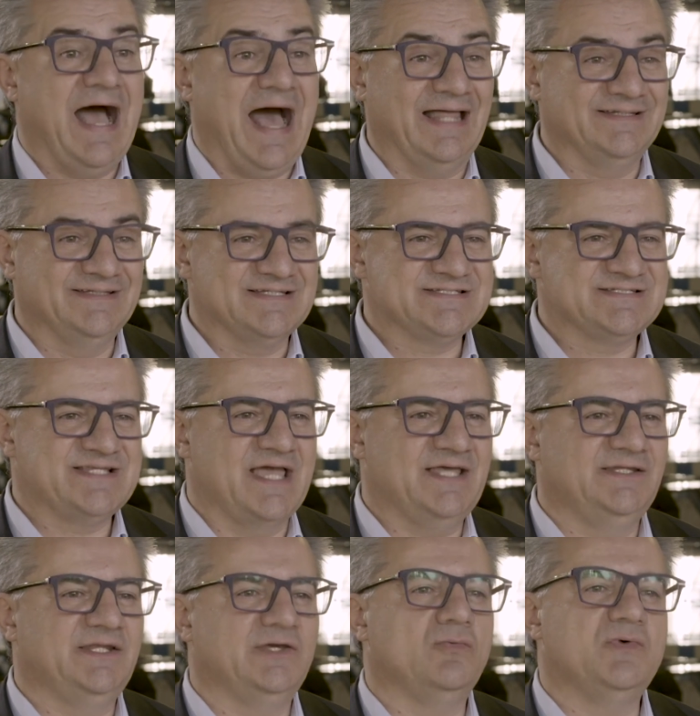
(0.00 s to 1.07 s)

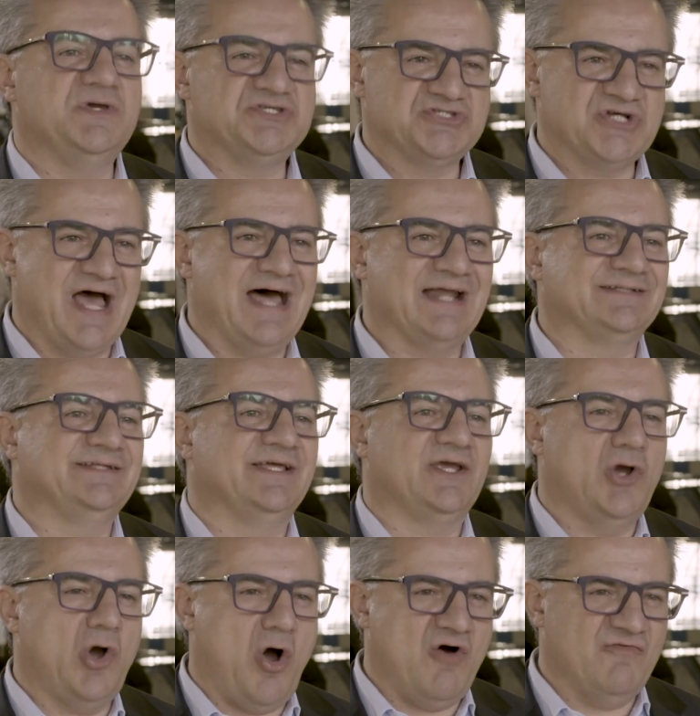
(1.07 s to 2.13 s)
understanding which are the
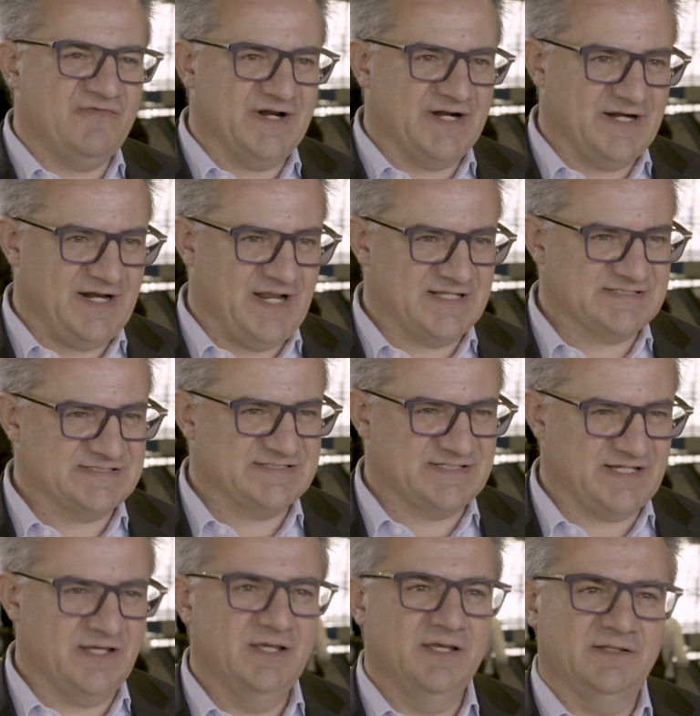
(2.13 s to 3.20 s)

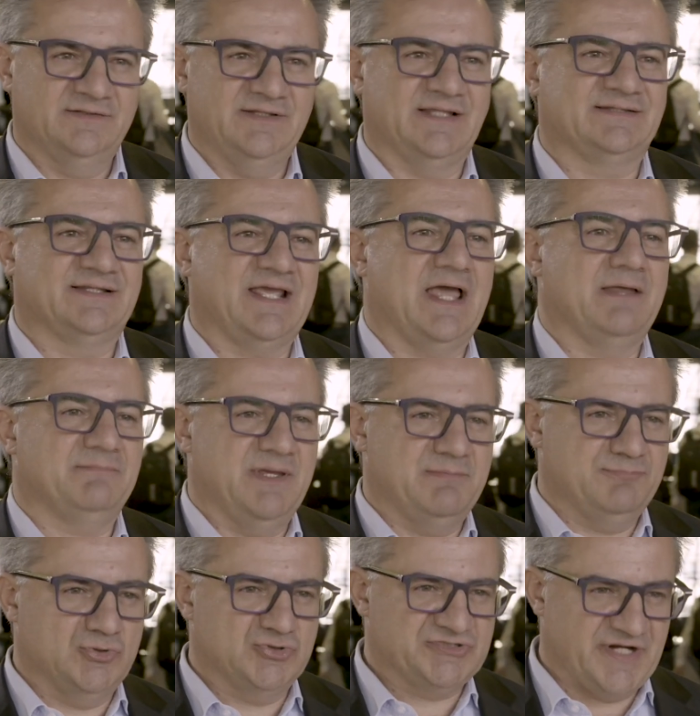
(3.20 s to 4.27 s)
governance that can be
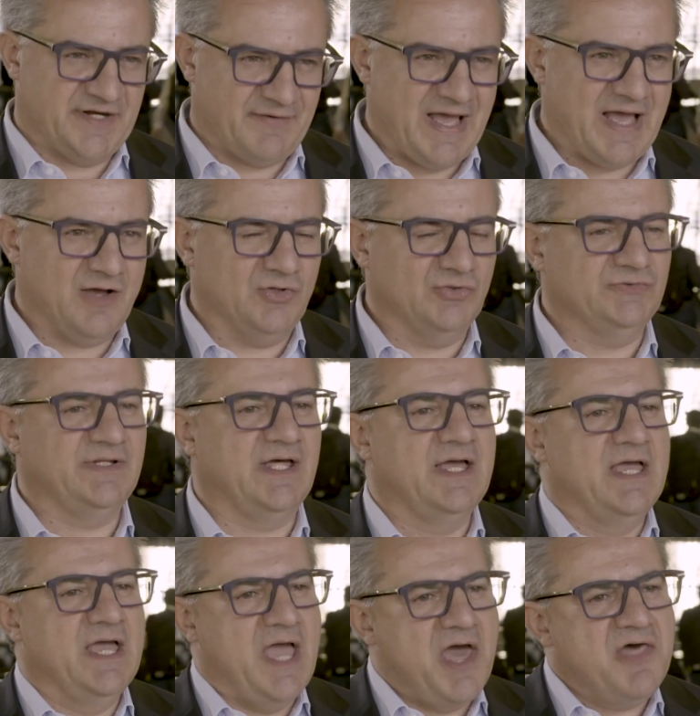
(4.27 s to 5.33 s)
put around,
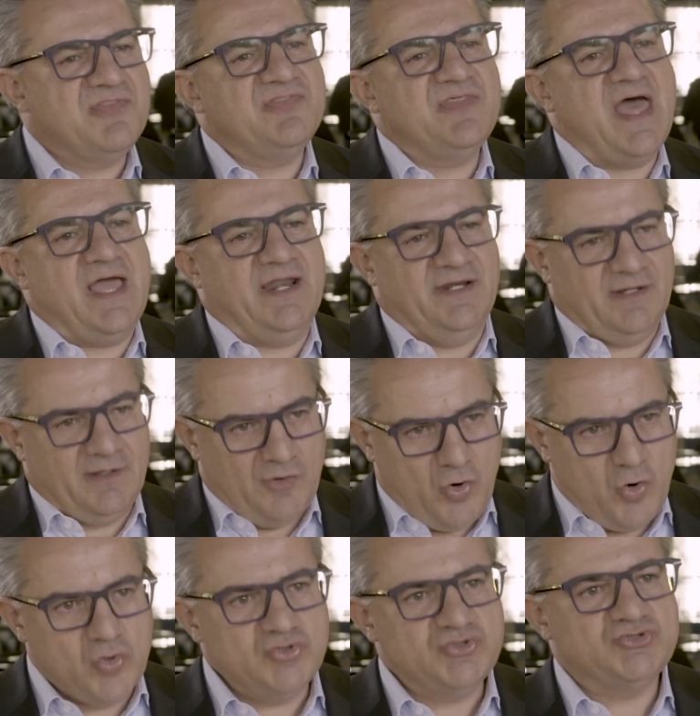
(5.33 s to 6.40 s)
and then
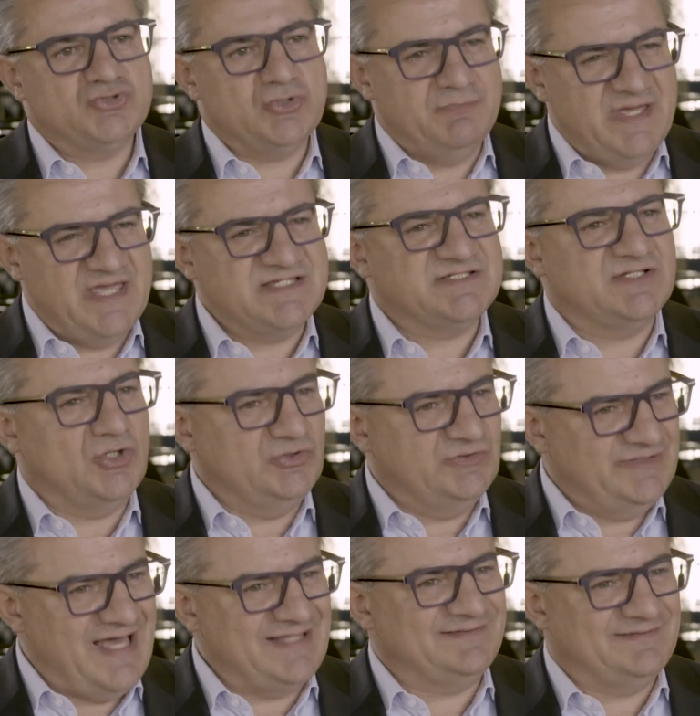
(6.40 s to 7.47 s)
also based on
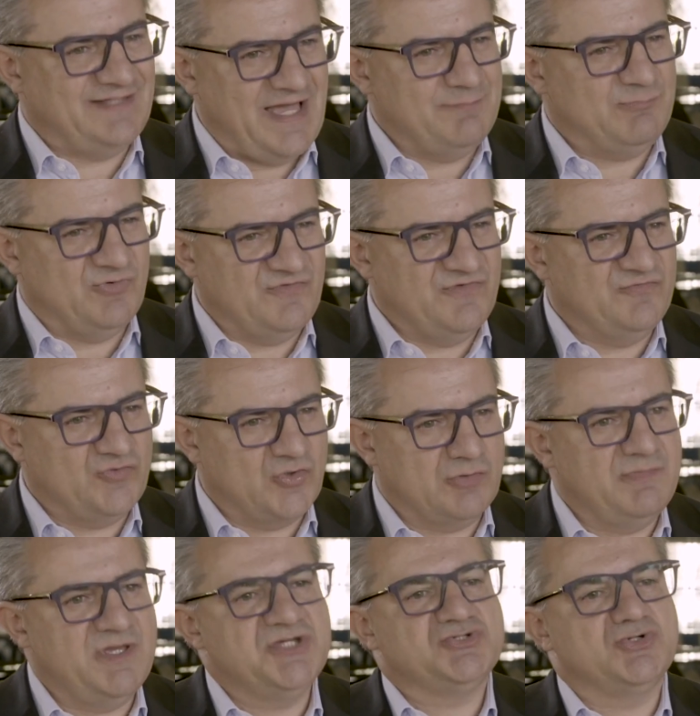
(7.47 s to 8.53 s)
that type of
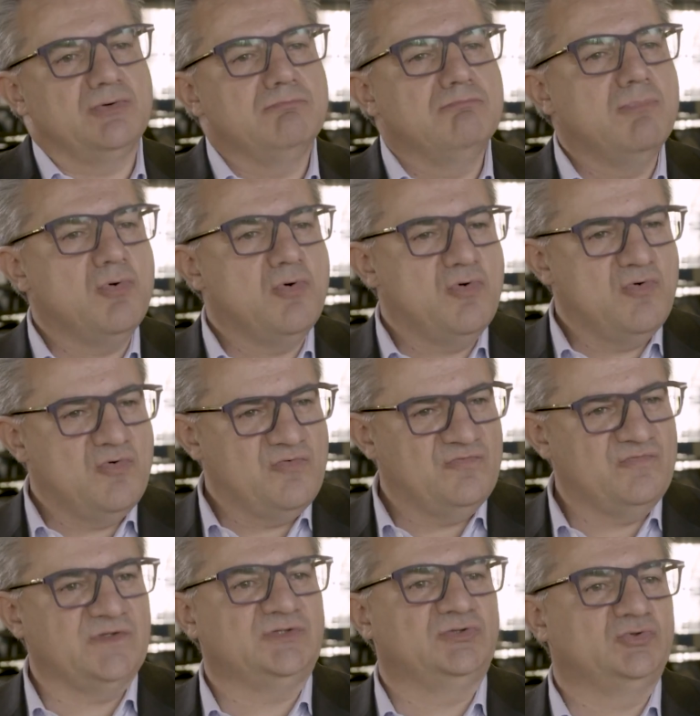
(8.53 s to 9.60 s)
information,
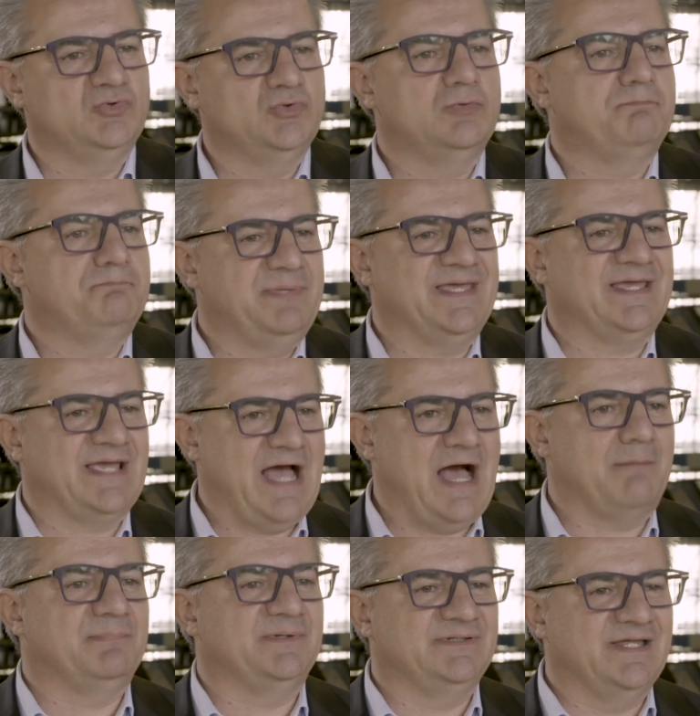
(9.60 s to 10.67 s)
move to pick
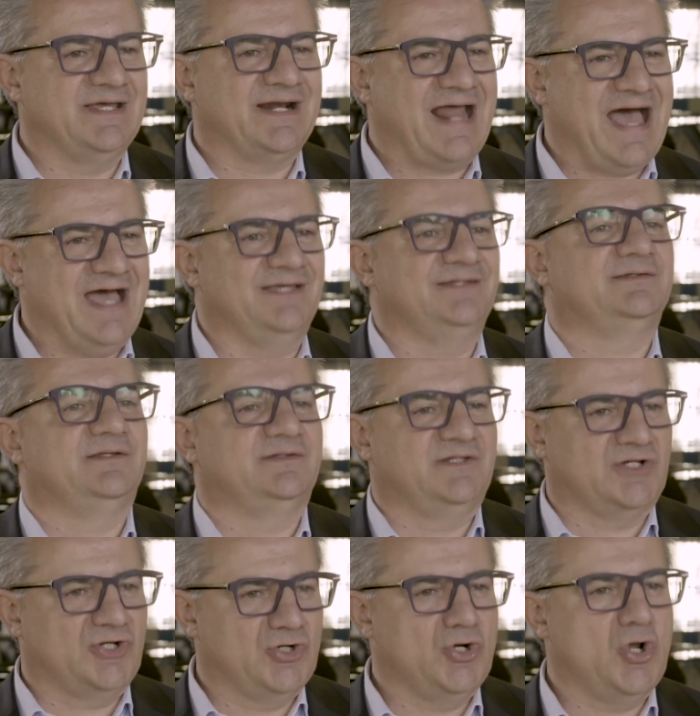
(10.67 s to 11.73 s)
up the right
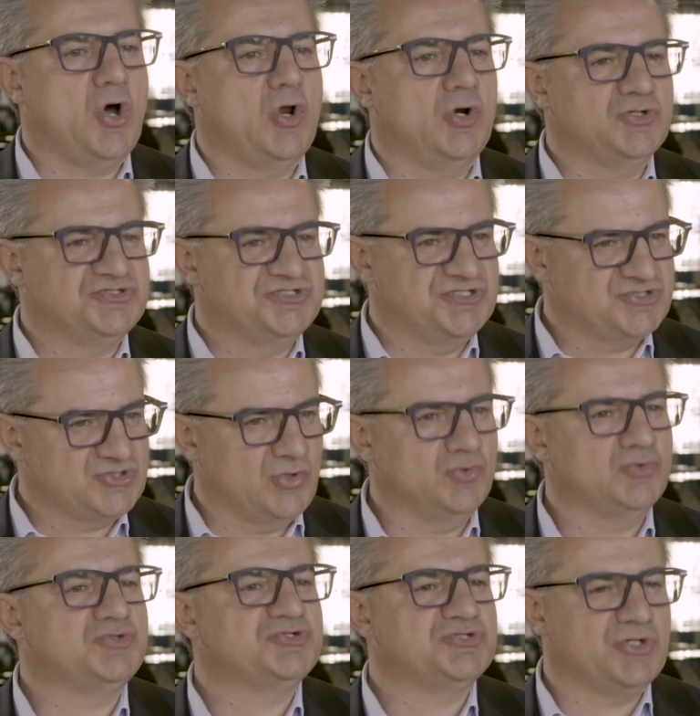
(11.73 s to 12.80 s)
technology
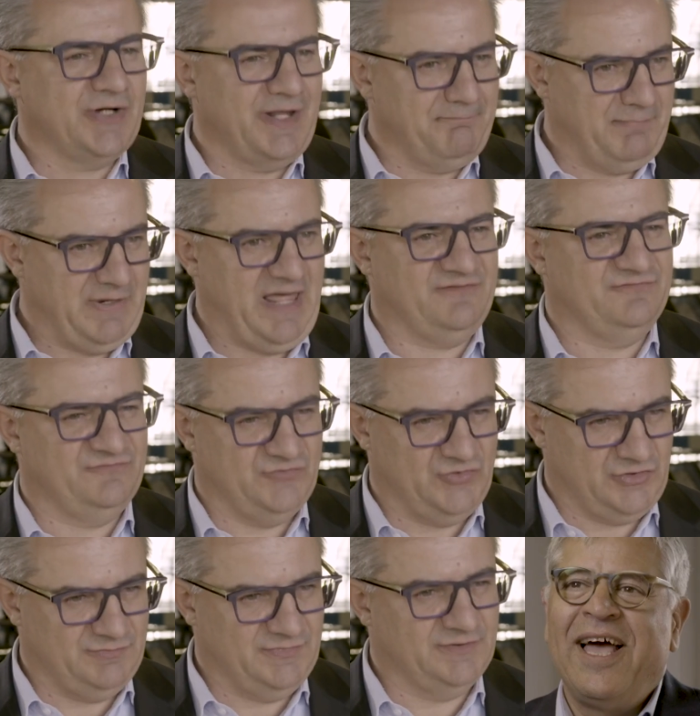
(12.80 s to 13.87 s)
solution and platform.